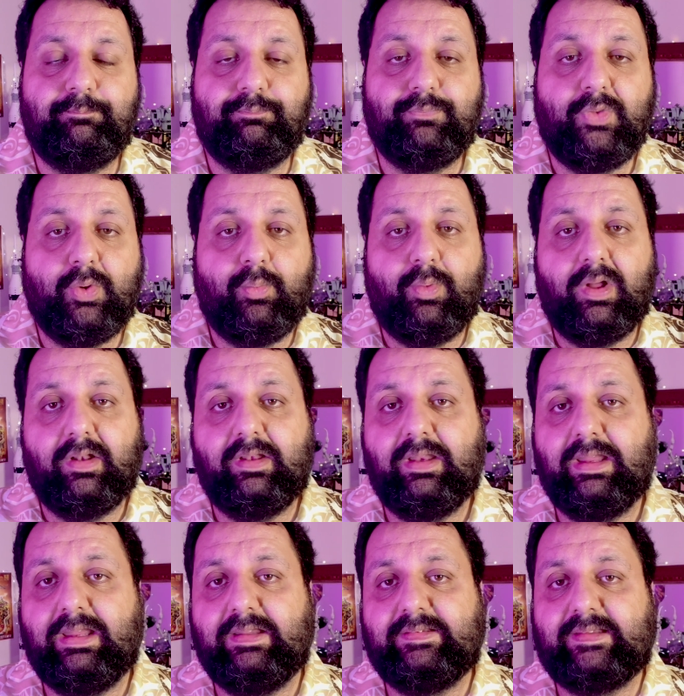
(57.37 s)
No one
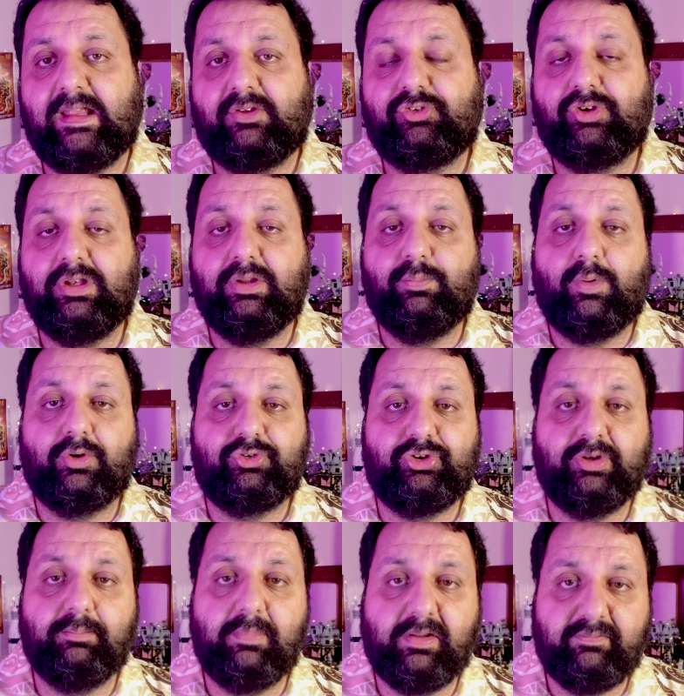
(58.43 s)
is actually
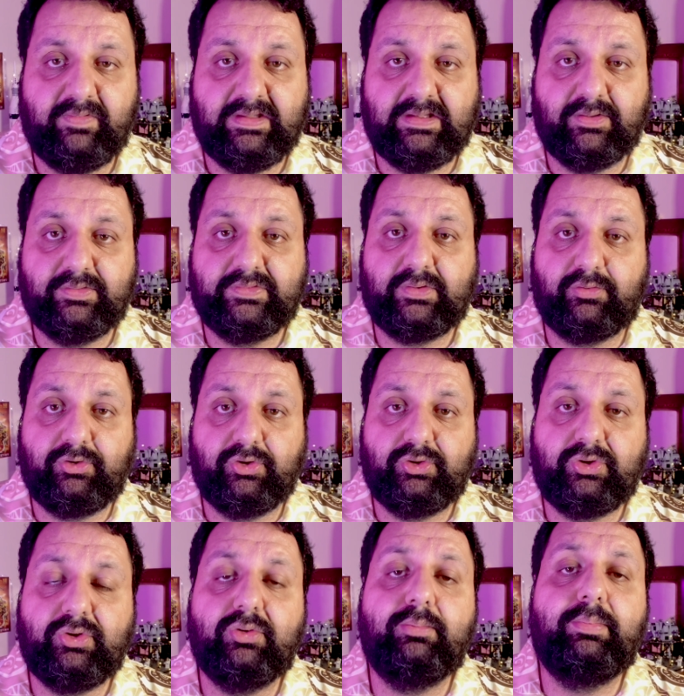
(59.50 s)
watching my videos on
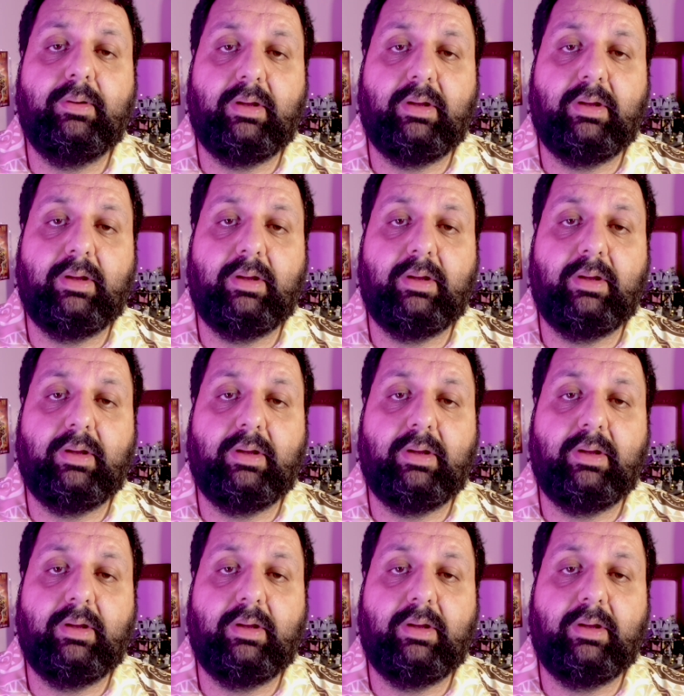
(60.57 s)
YouTube.